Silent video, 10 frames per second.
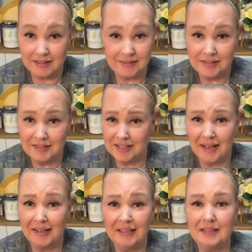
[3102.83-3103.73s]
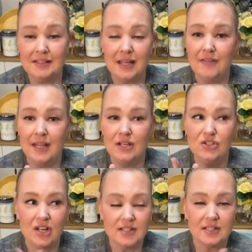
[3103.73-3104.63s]
end designs, and
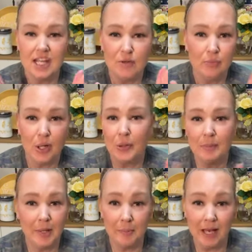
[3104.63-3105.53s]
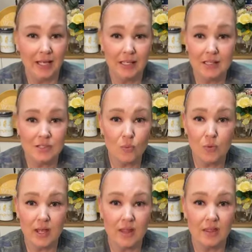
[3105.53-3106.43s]
they just keep blowing my mind
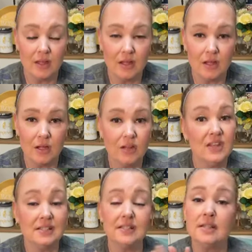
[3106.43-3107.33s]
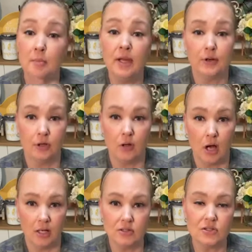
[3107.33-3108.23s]
with, this is a bigger
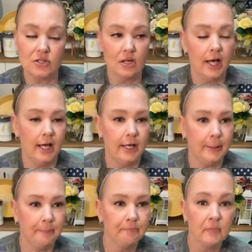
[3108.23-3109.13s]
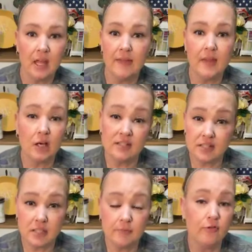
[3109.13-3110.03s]
launch. And there
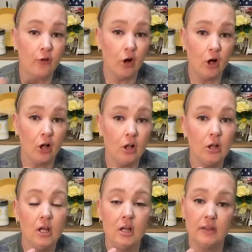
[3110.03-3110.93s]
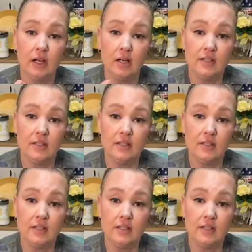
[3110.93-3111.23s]
is some fall